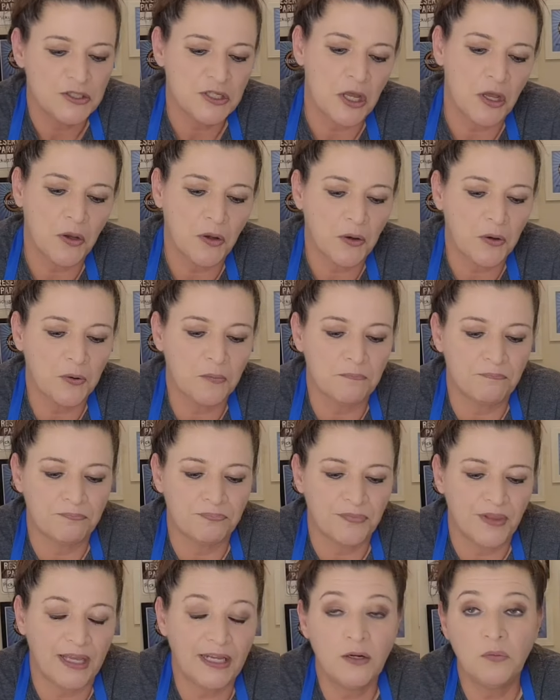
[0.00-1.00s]

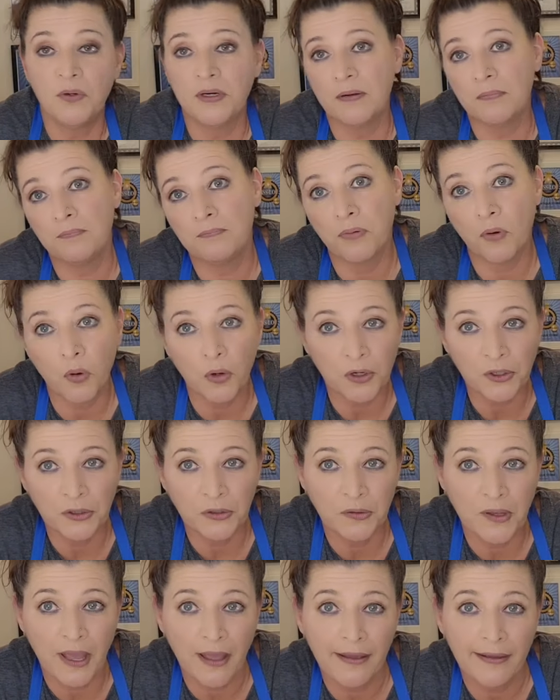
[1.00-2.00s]
So I don't want to bore
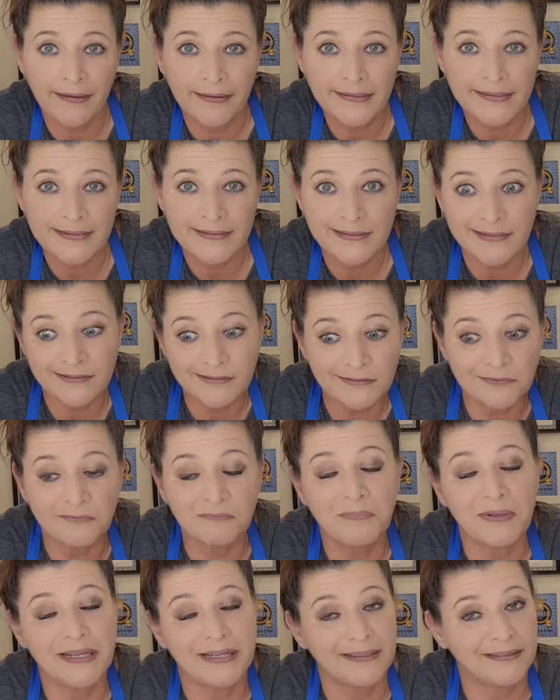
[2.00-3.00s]
you guys, you know,
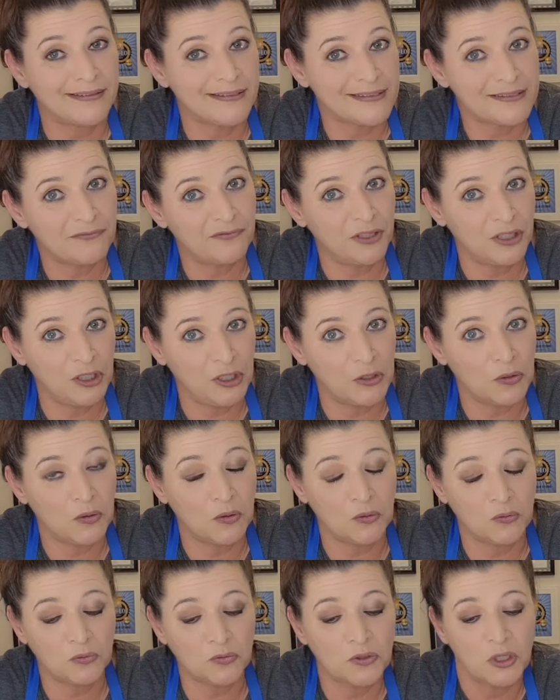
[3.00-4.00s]
making this
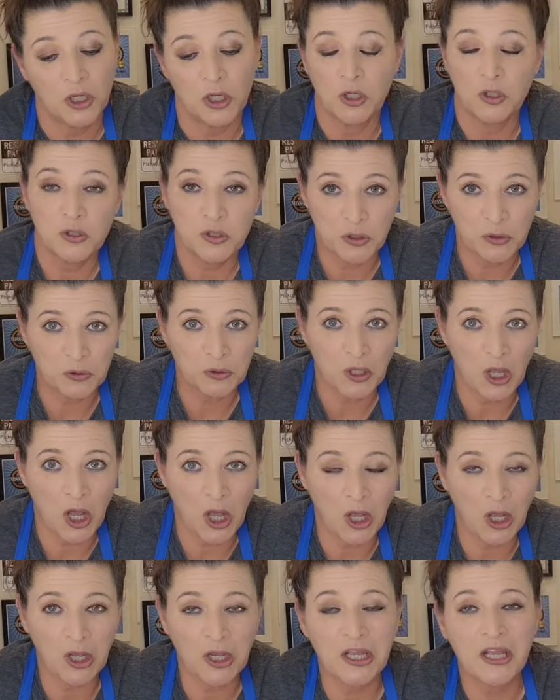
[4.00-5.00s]
video too
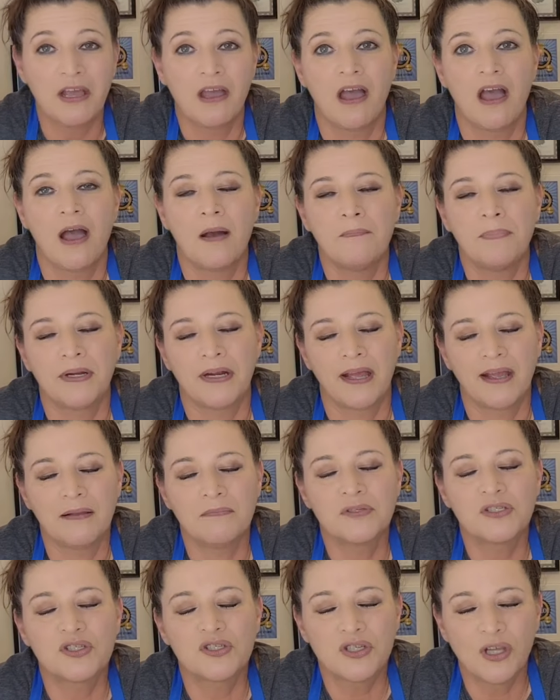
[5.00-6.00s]
long, but
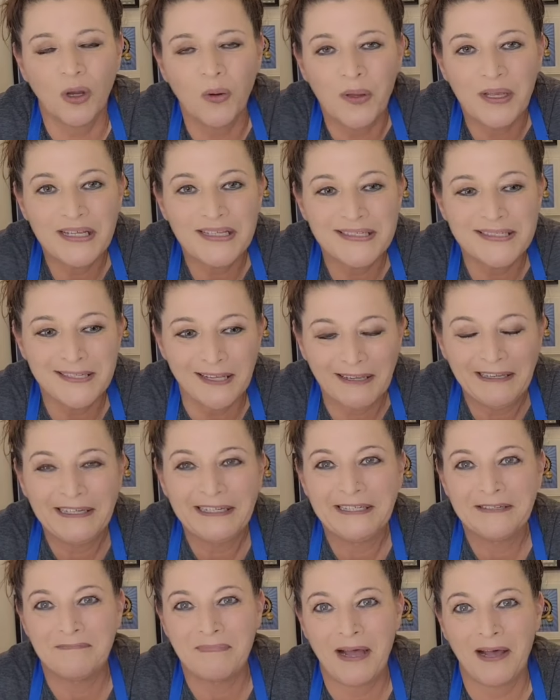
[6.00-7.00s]
I'm so
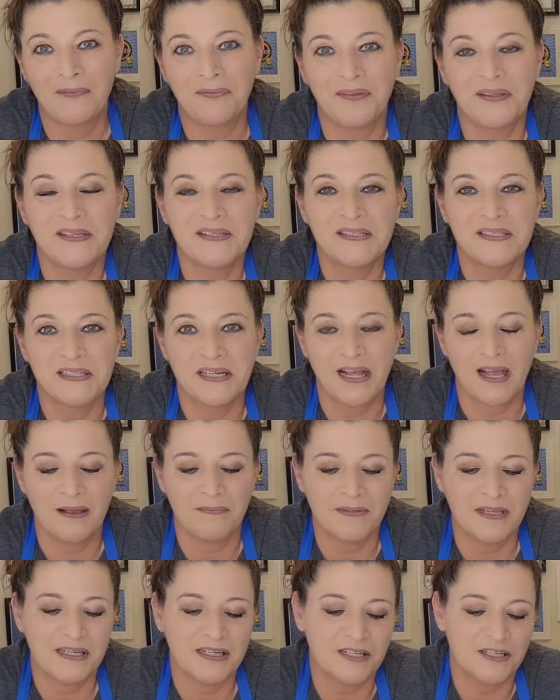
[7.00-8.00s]
excited about this that
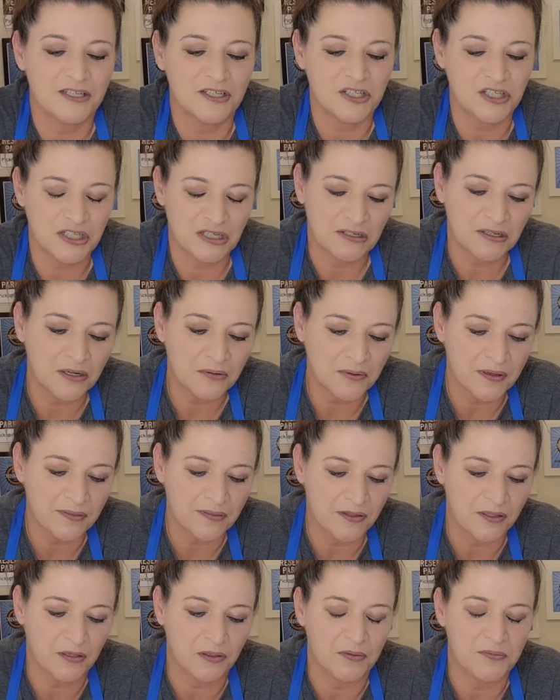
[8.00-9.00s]
I'm going to share it
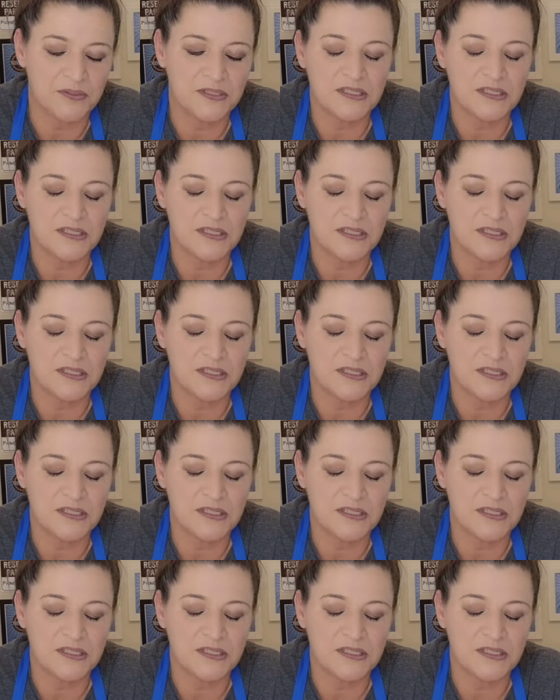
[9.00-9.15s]
with you.